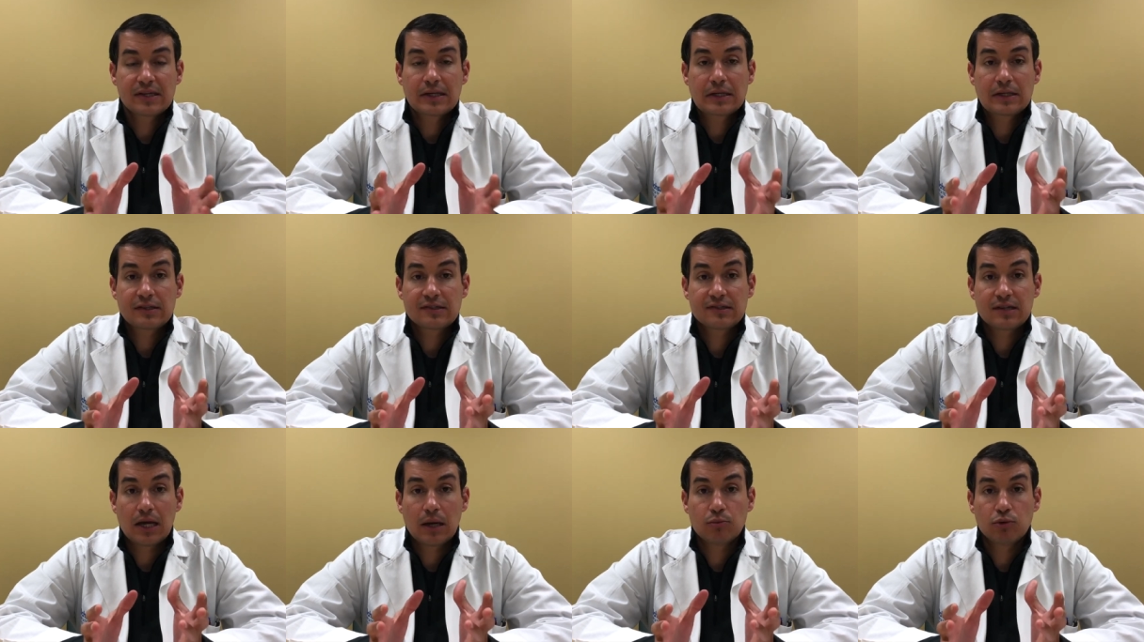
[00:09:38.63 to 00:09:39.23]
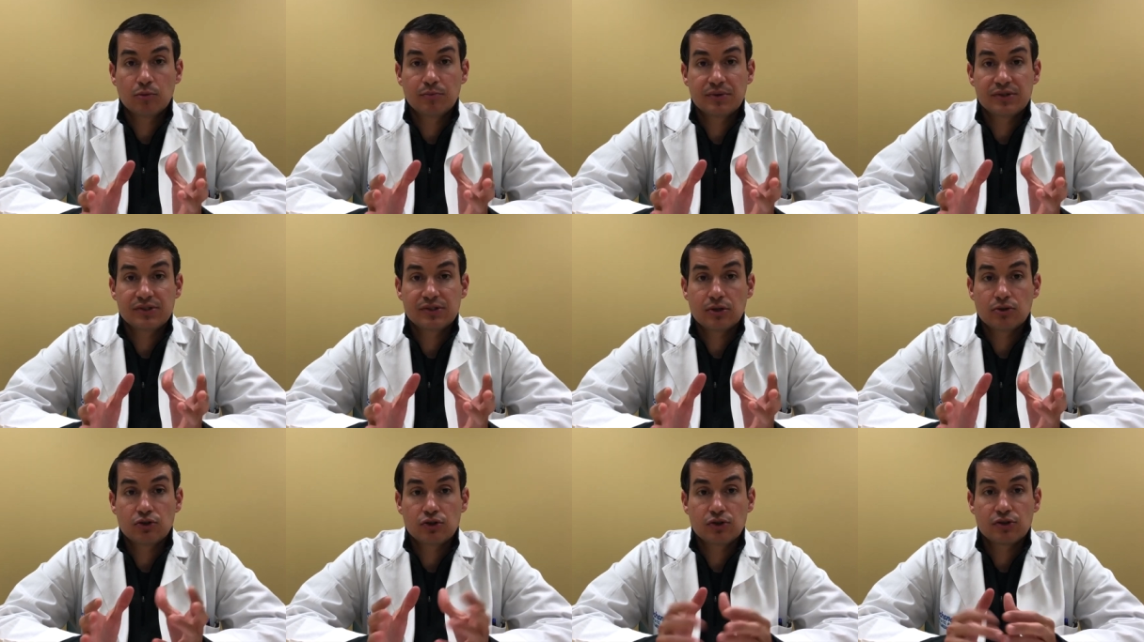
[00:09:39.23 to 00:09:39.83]
in a stable
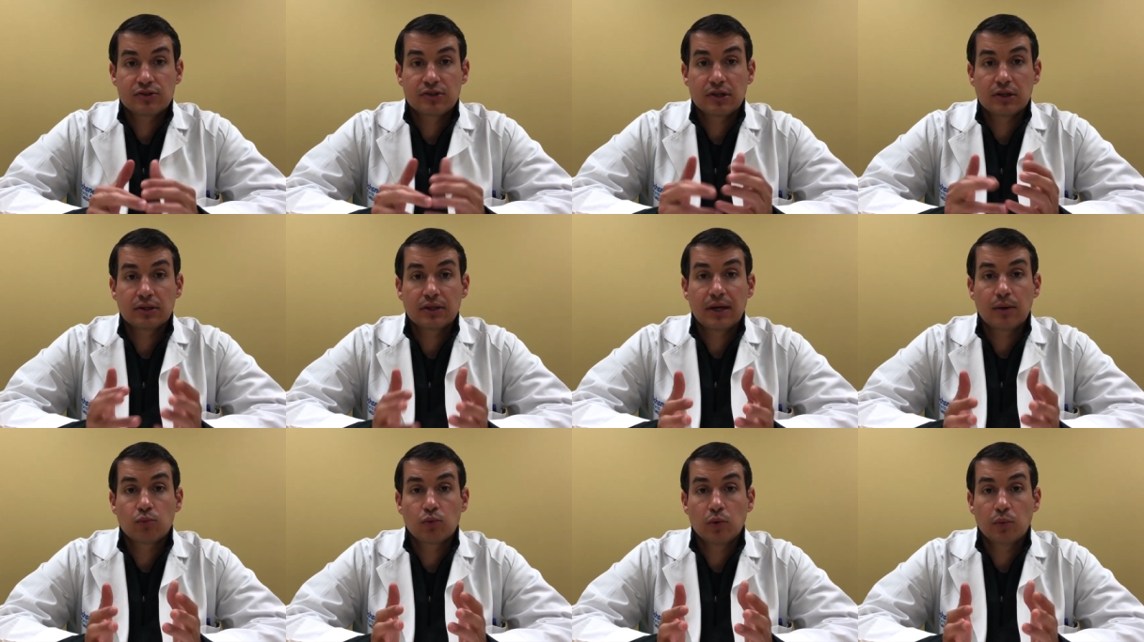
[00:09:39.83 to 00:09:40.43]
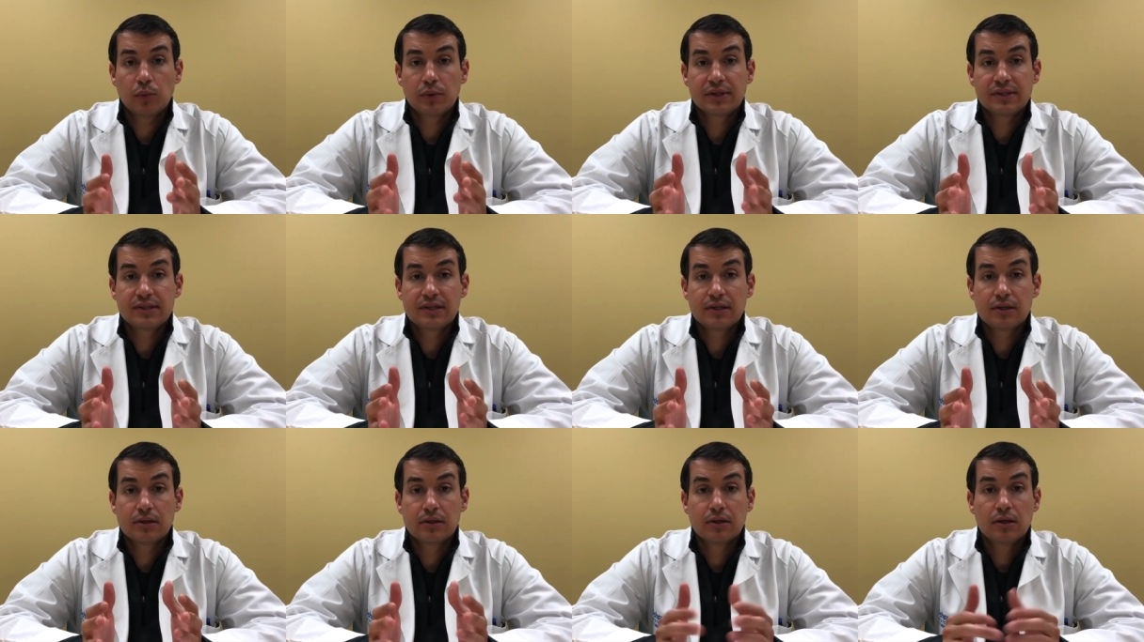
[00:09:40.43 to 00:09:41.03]
position to let what we
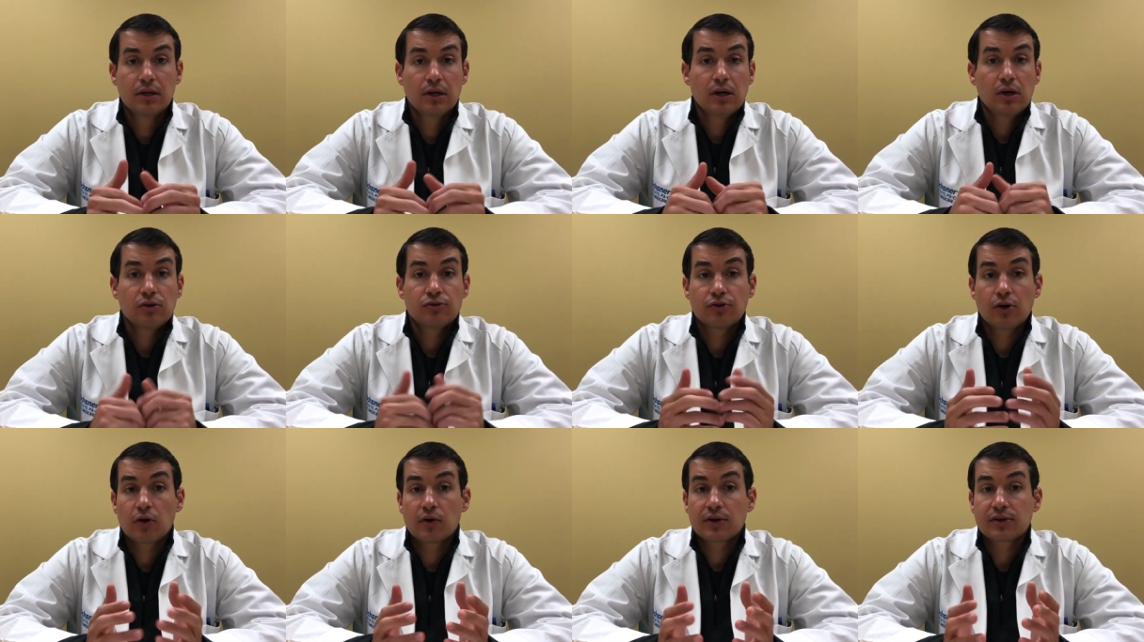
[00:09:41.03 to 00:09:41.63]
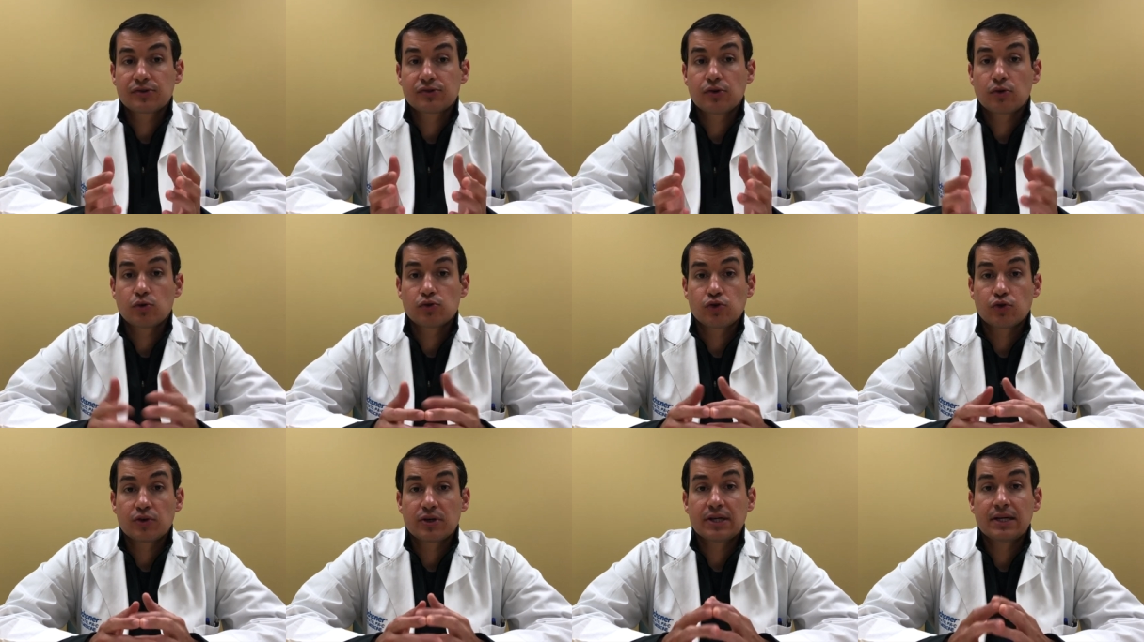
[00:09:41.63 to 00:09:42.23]
did during
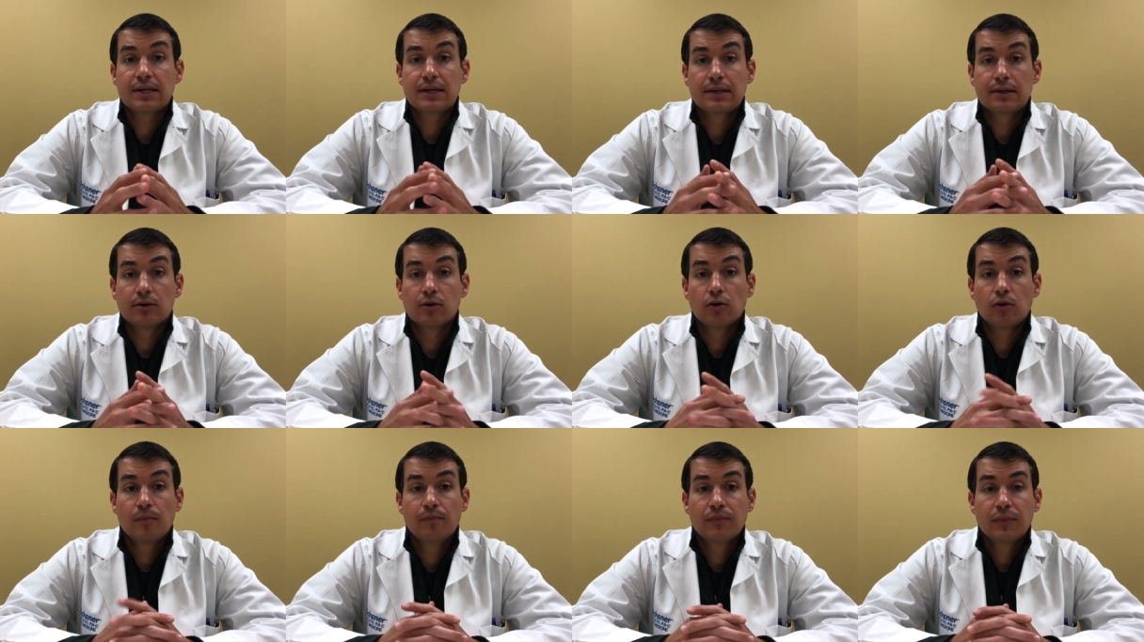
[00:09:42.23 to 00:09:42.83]
surgery heal.